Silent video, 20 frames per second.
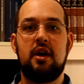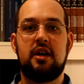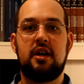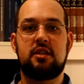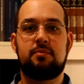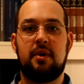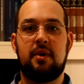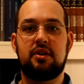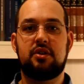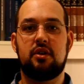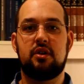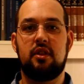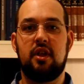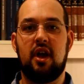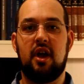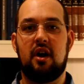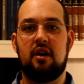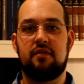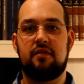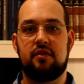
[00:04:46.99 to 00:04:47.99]

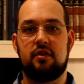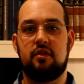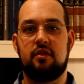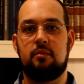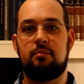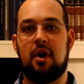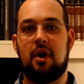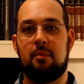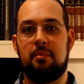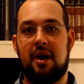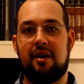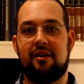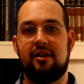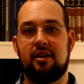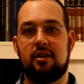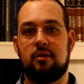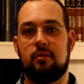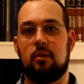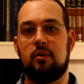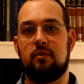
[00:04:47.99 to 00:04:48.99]
especially after the
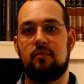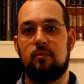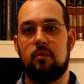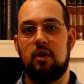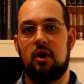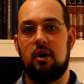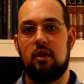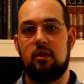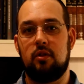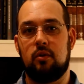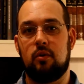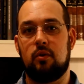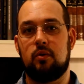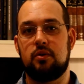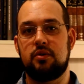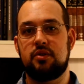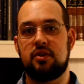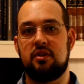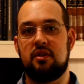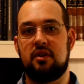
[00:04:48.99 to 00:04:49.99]
barbaric
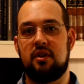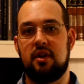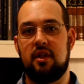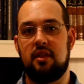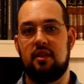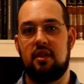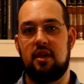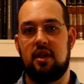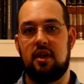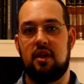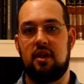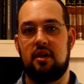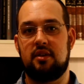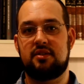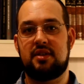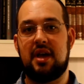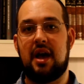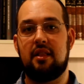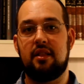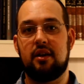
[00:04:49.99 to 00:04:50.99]
laws and the
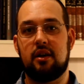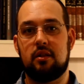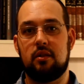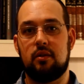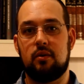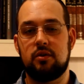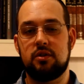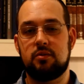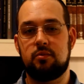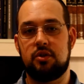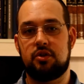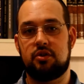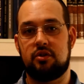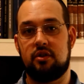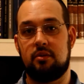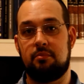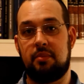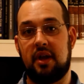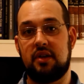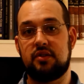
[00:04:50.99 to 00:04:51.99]
Salic laws, which are
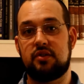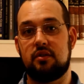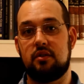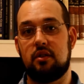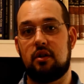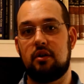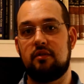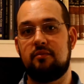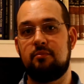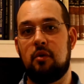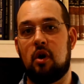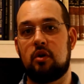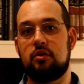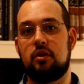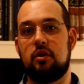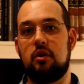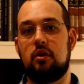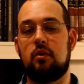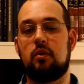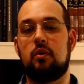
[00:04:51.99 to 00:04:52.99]
the base of a lot of
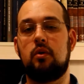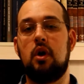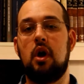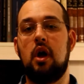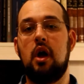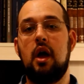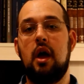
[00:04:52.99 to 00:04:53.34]
modern law,